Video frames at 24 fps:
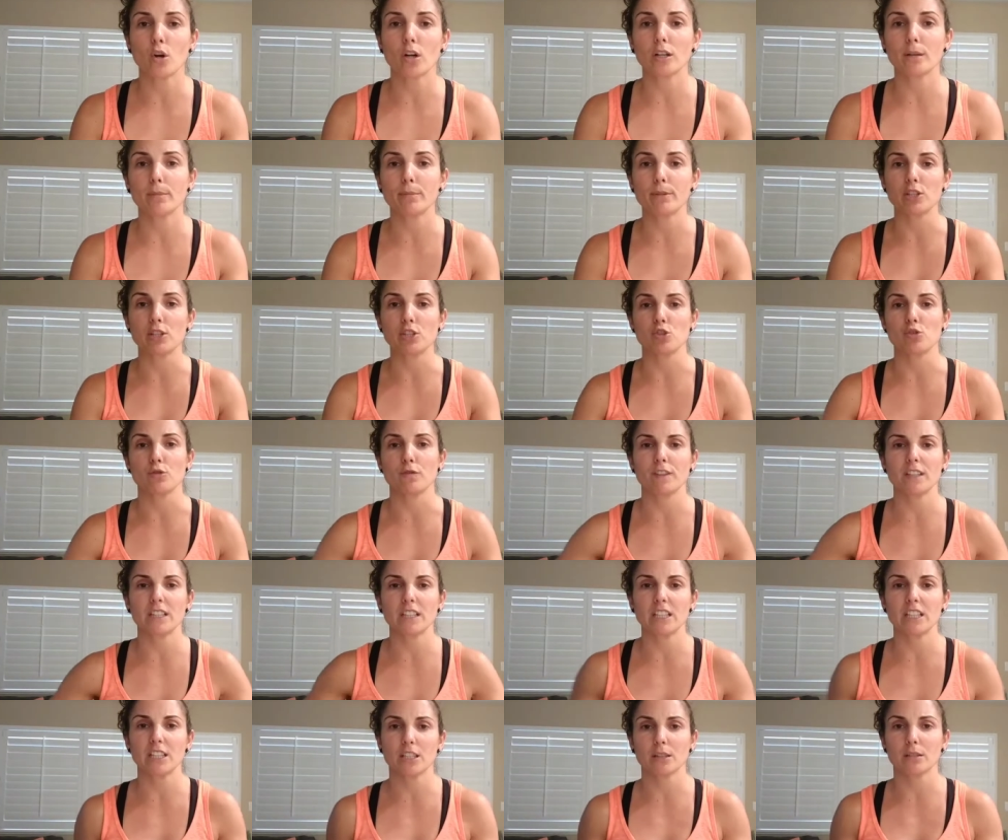longer because you
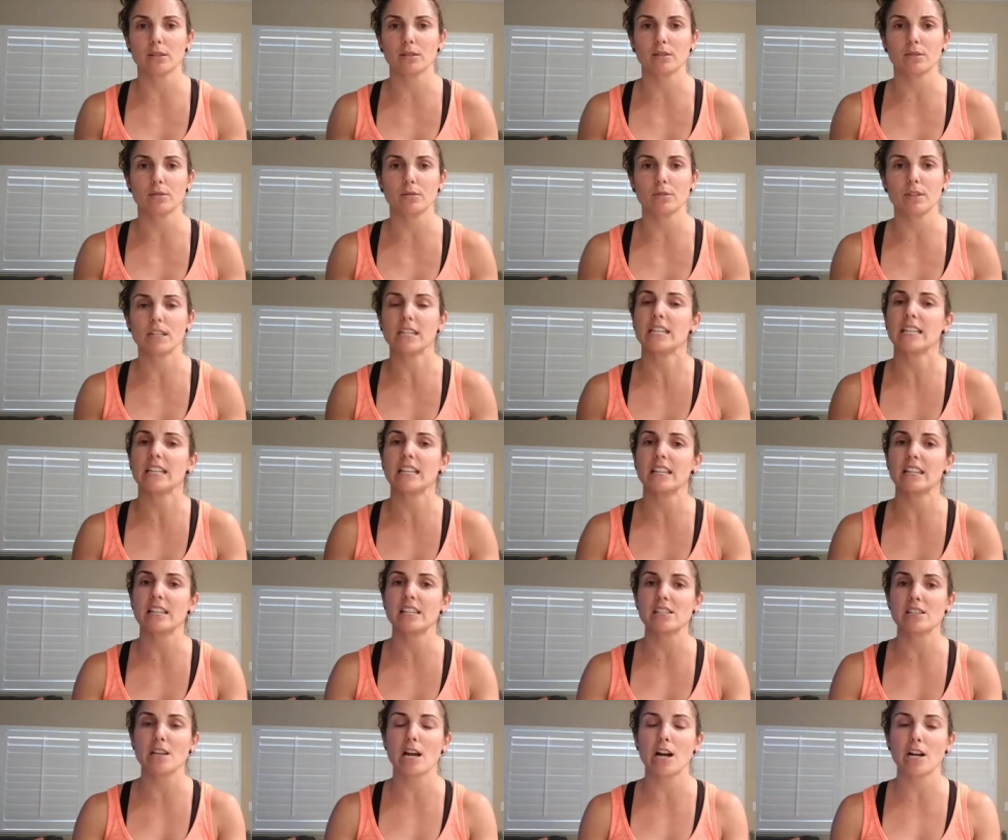feel like you're eating
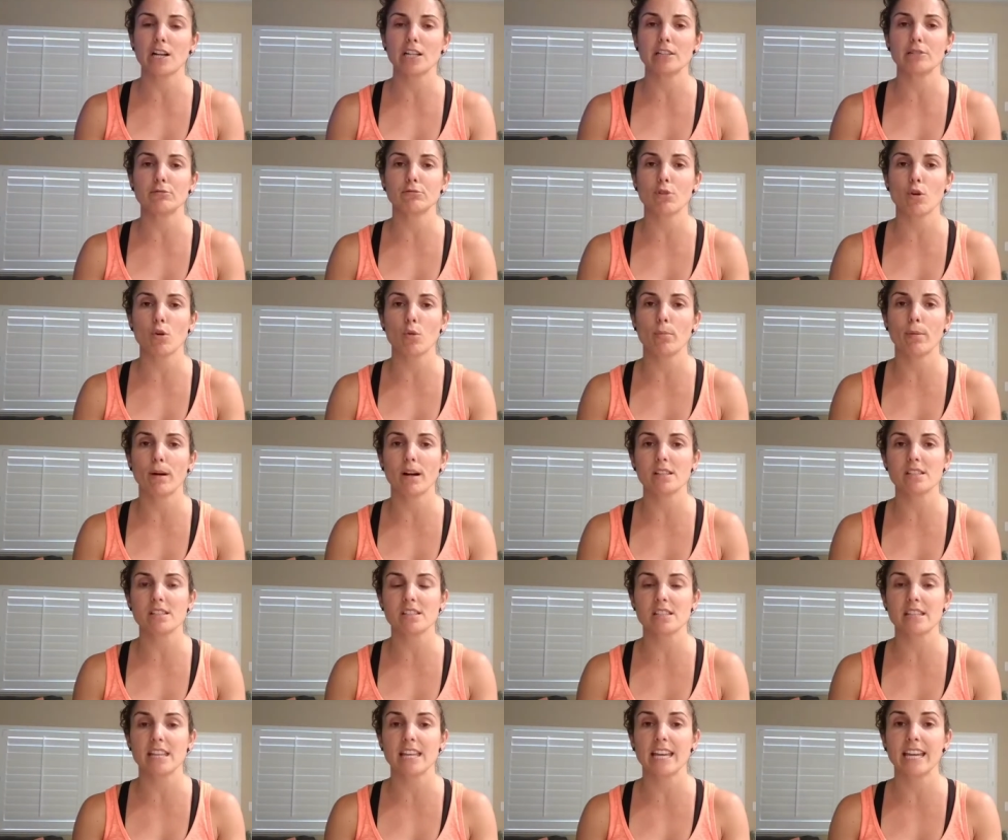this hearty,
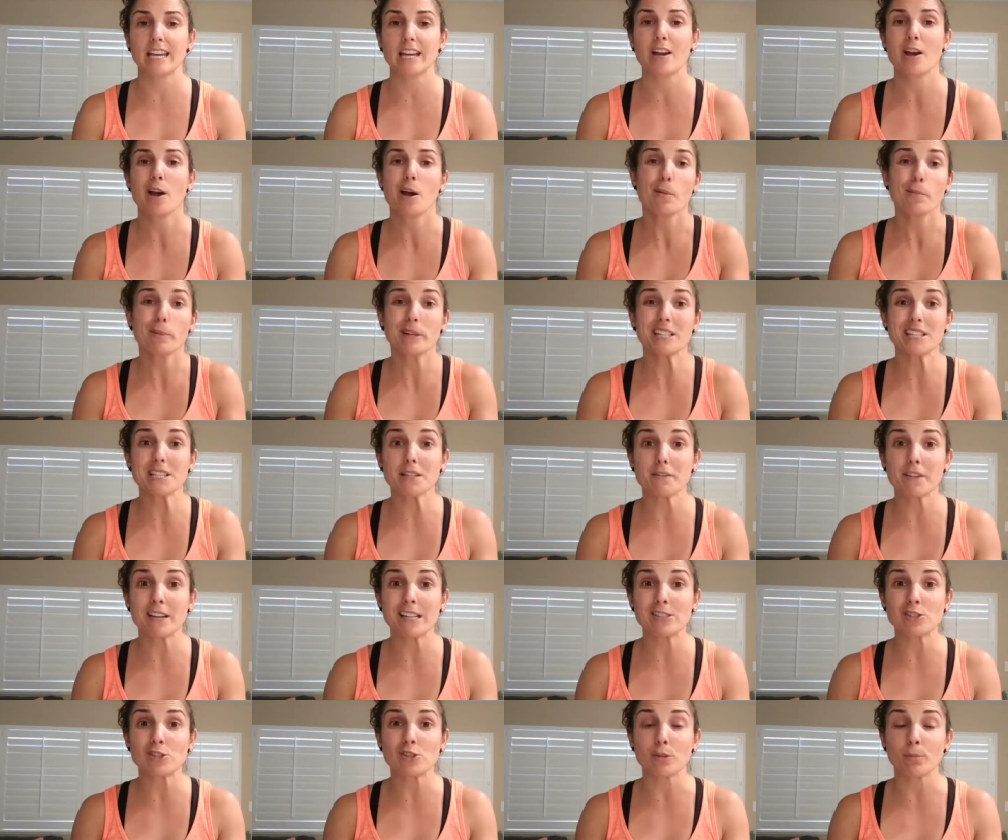robust thing, but it's a
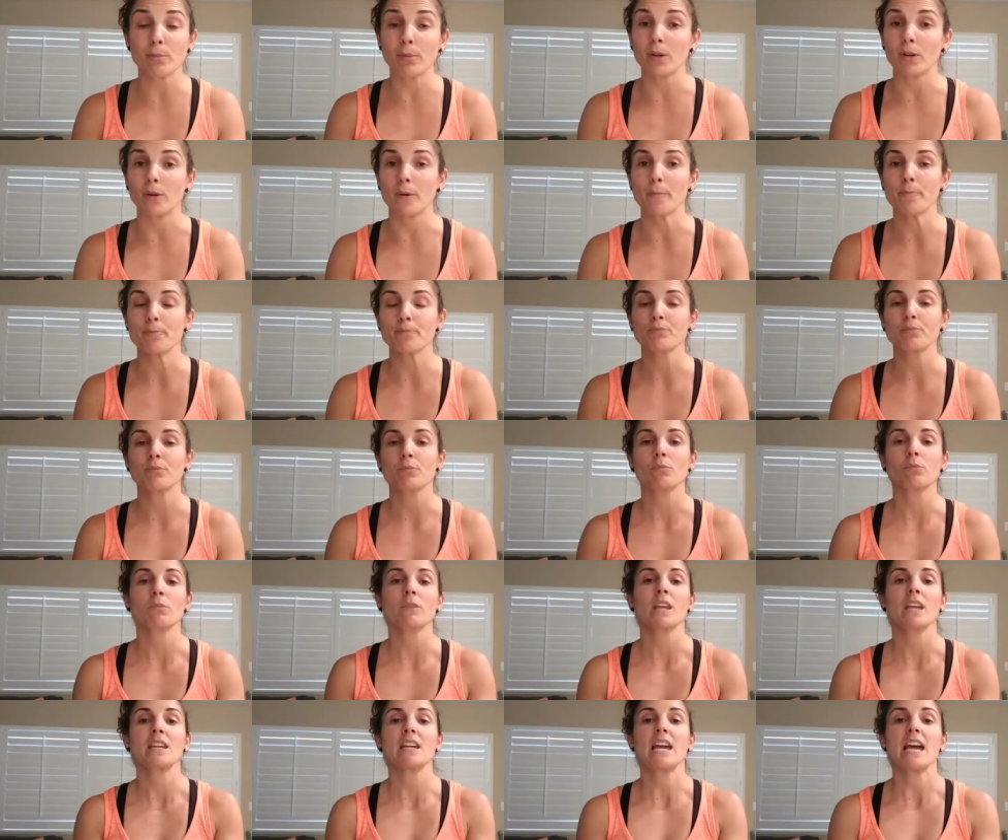vegetable.
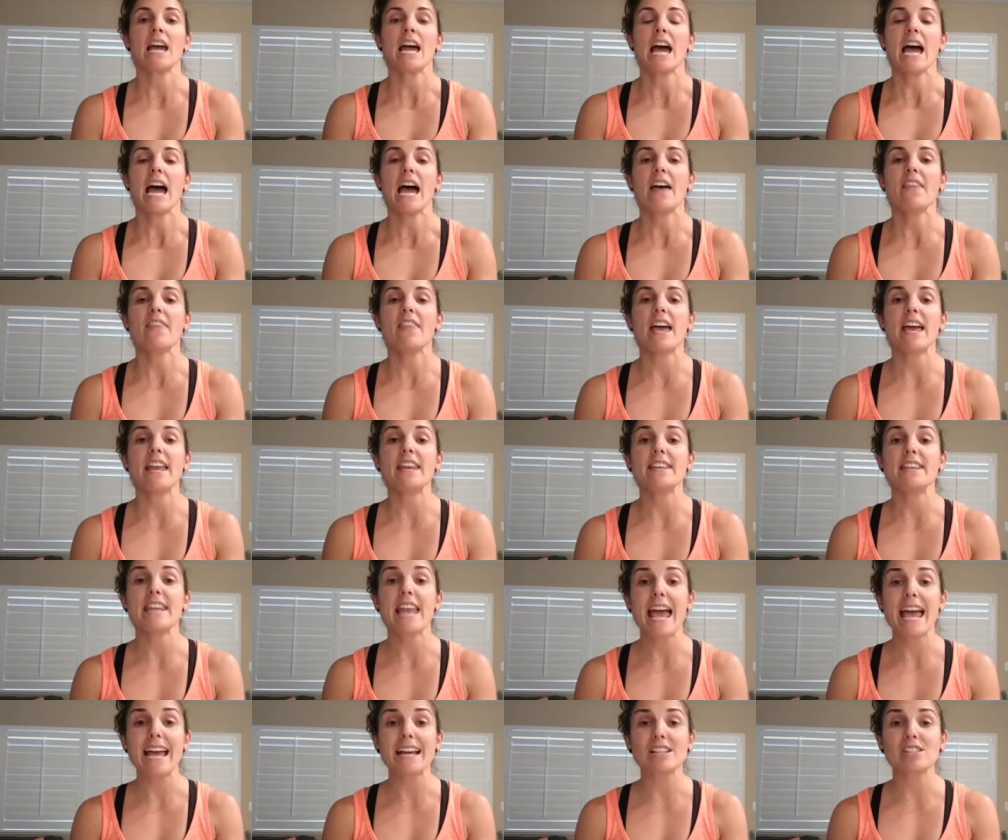And
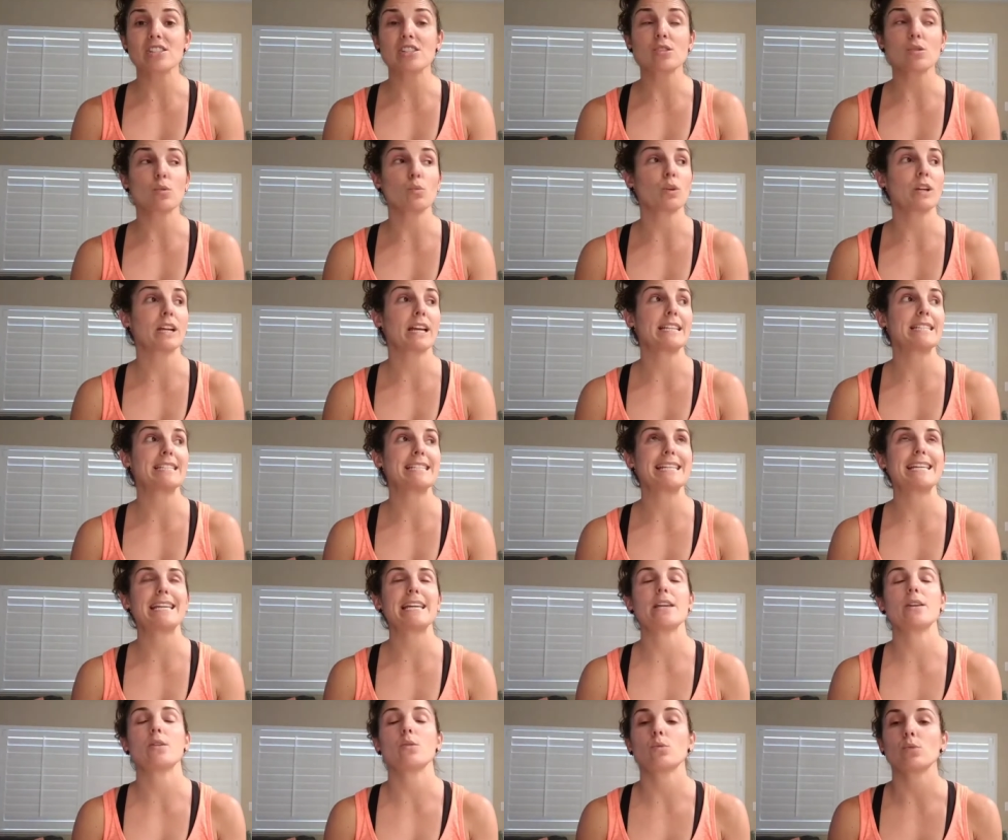then next, what I
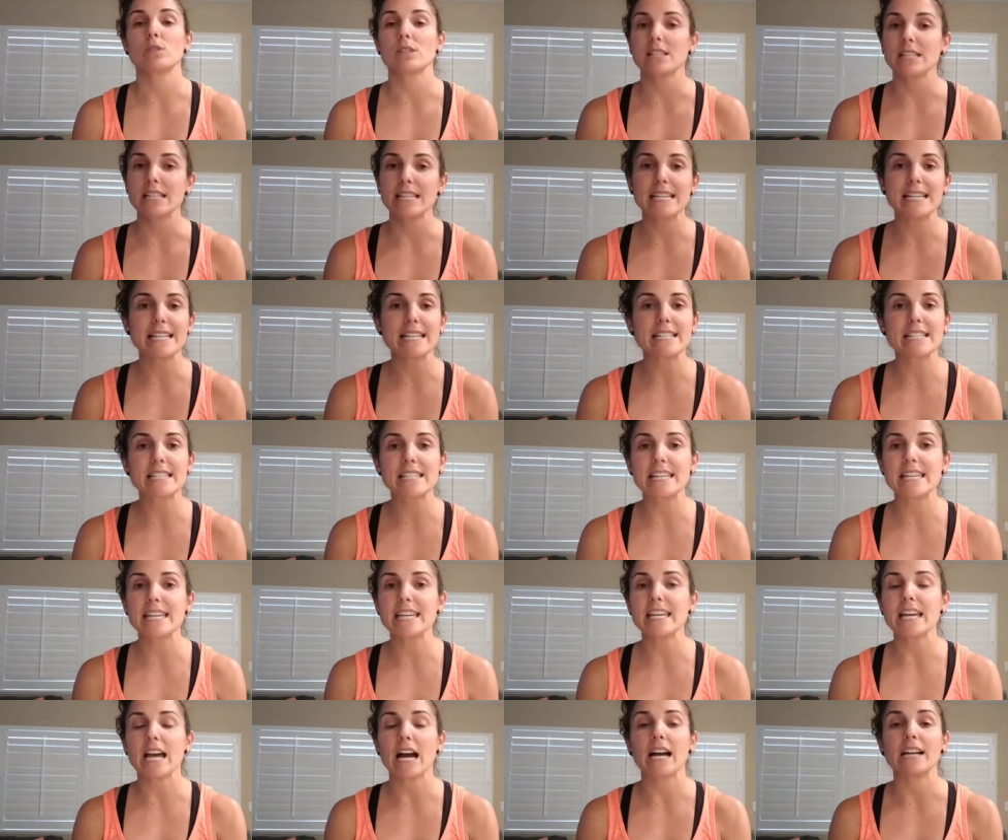did was
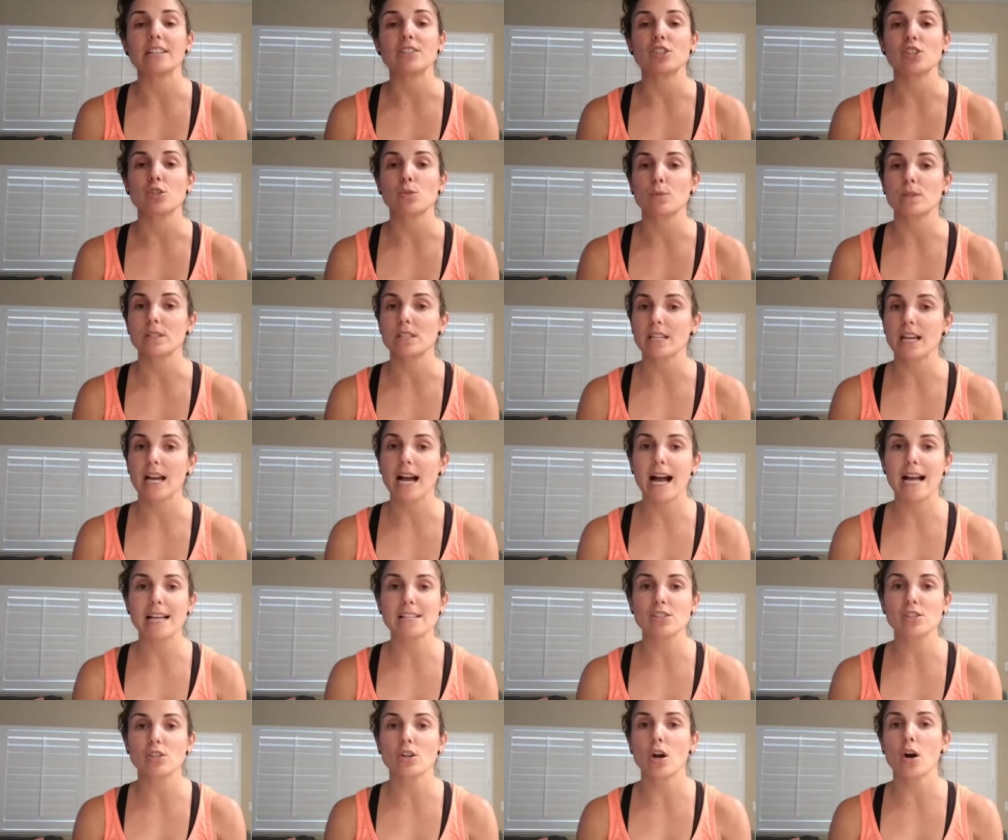easy. I just went to
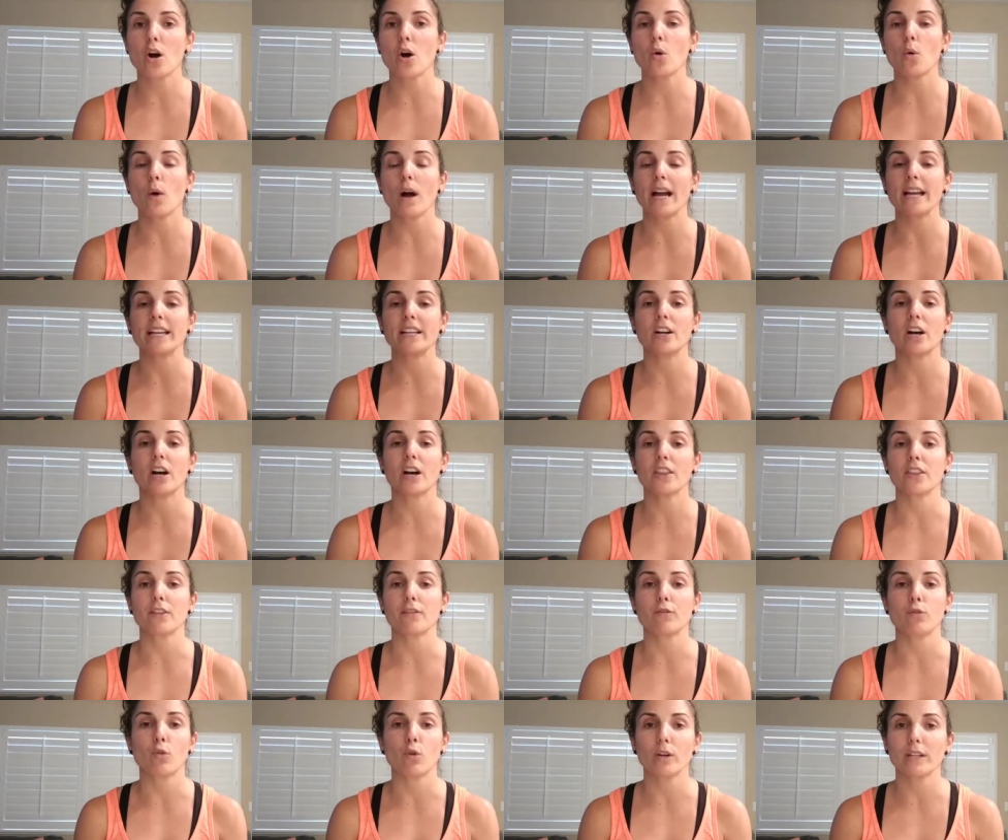Costco. I
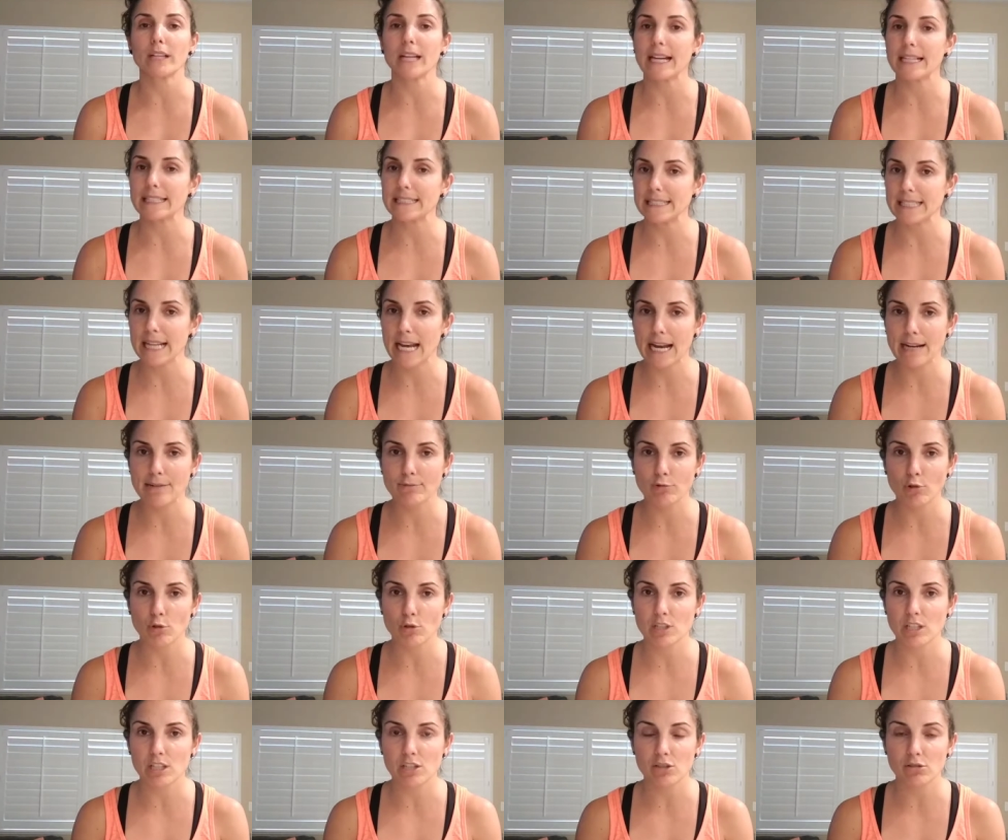got the four ninety-nine
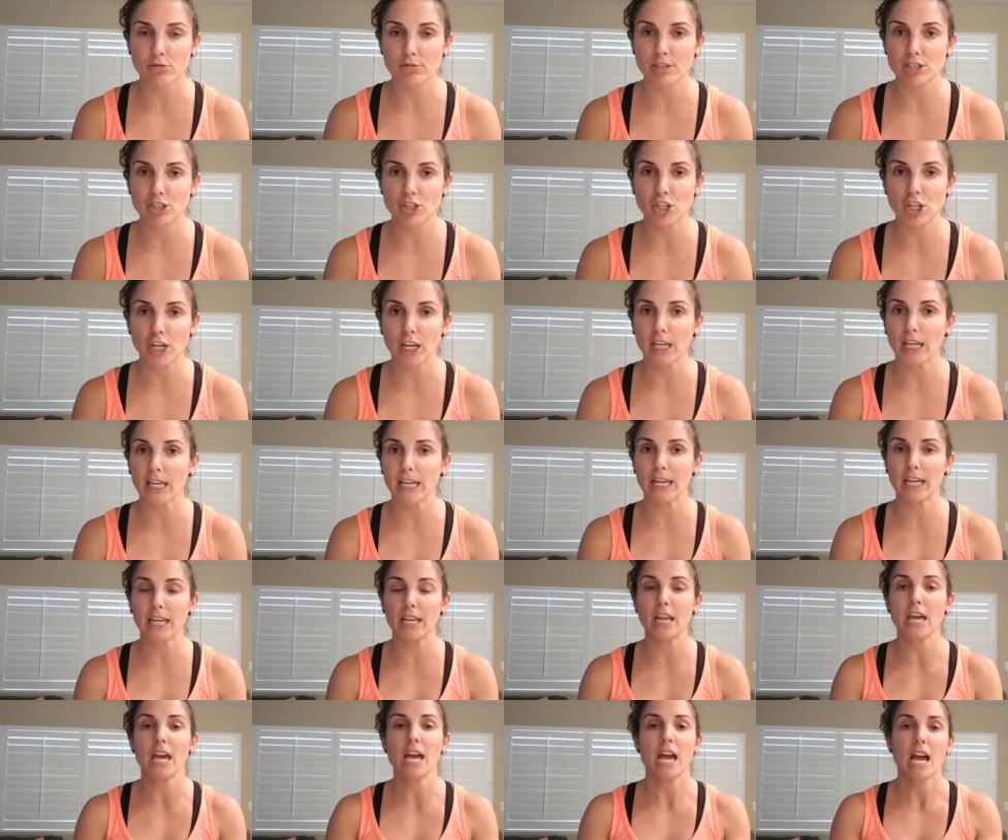rotisserie
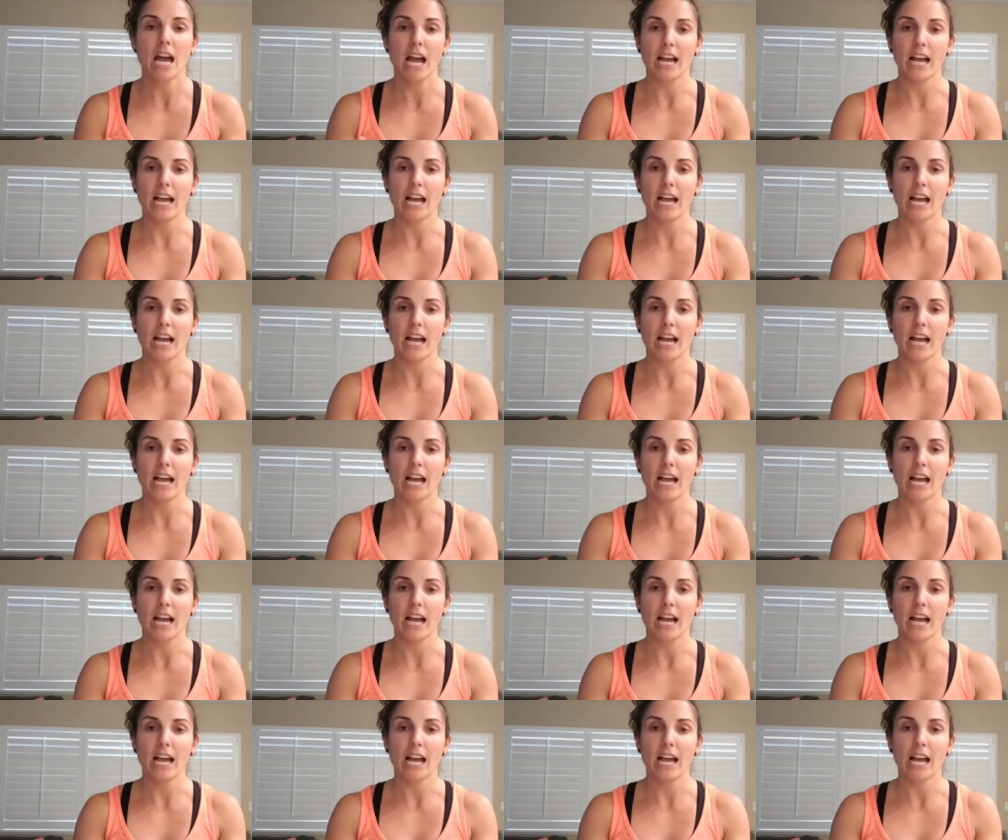chicken.